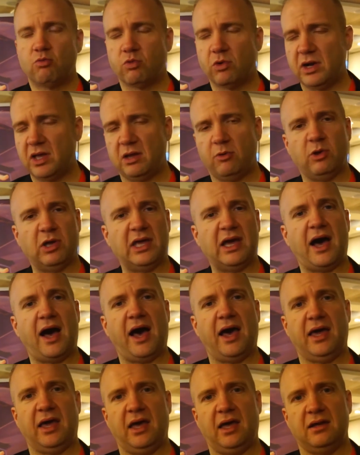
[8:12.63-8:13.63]
Really, really
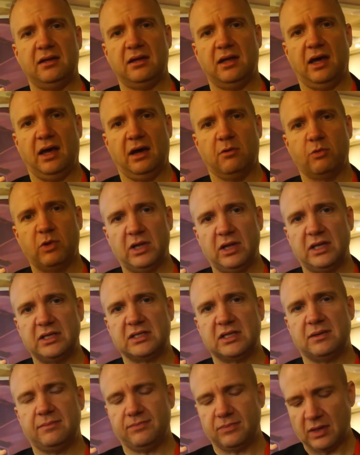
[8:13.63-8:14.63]
high end uh,
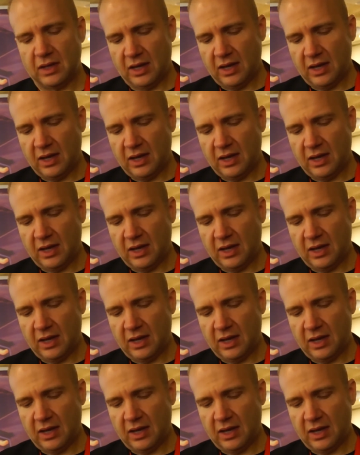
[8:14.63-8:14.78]
realism.